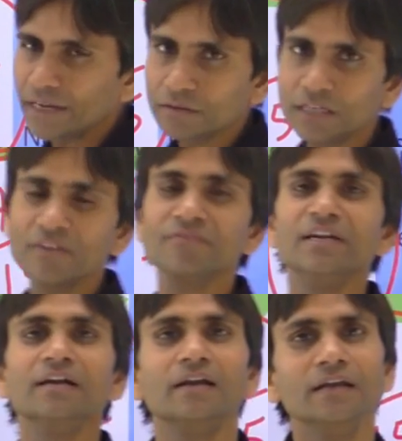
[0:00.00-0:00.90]
so
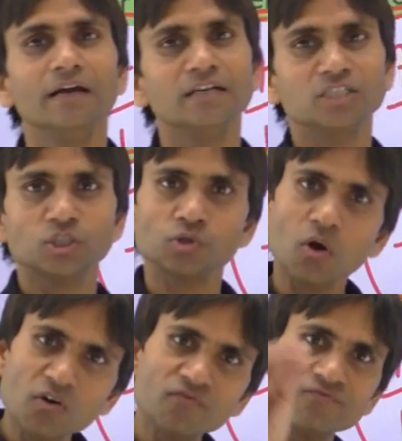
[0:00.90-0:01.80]
definitely a
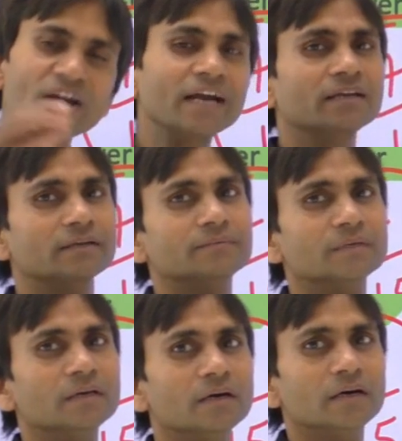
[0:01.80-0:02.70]
strong fact
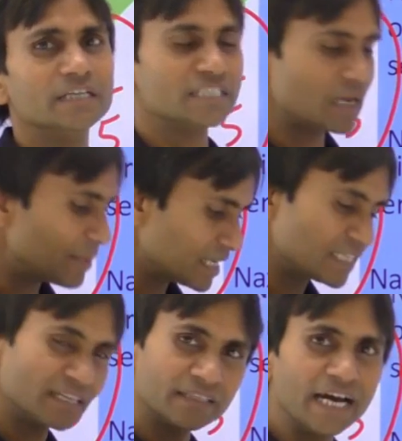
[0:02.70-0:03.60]
is
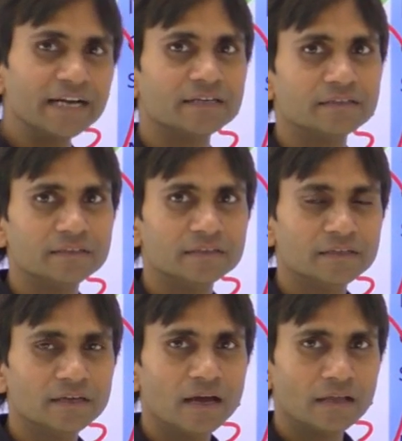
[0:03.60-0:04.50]
emerging that
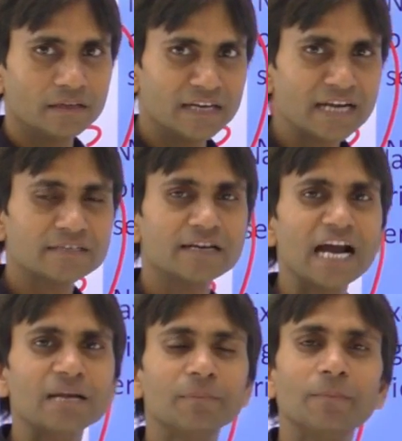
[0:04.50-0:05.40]
the
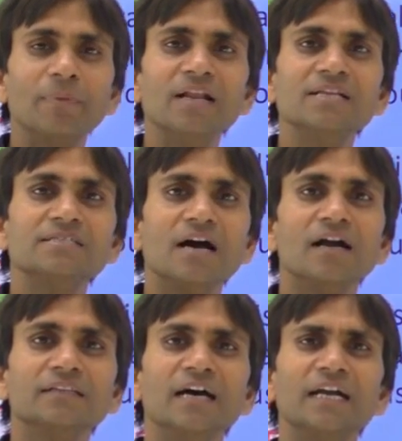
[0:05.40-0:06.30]
Naxalite peoples
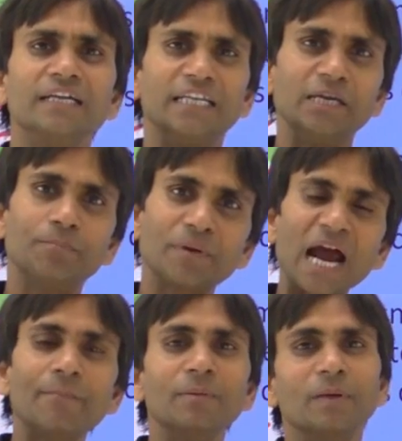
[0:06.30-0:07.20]
are the
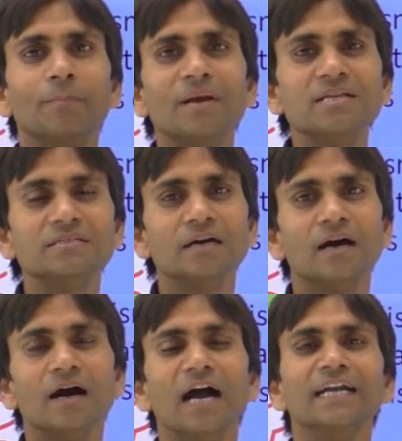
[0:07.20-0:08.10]
deprived peoples,
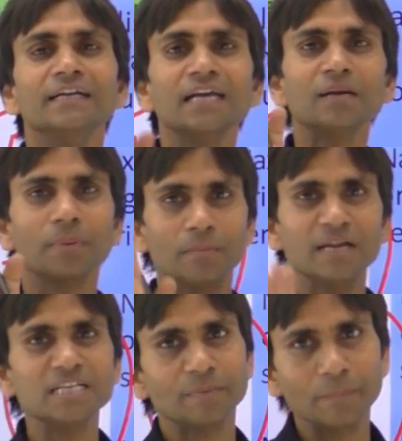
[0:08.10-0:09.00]

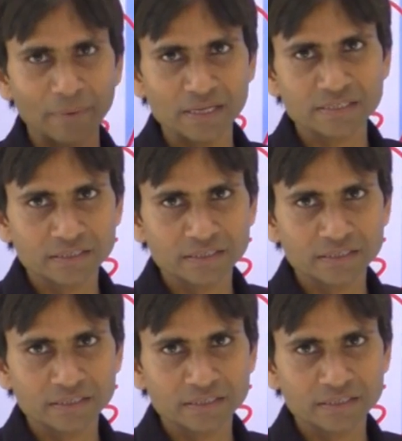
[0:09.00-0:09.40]
underprivileged peoples,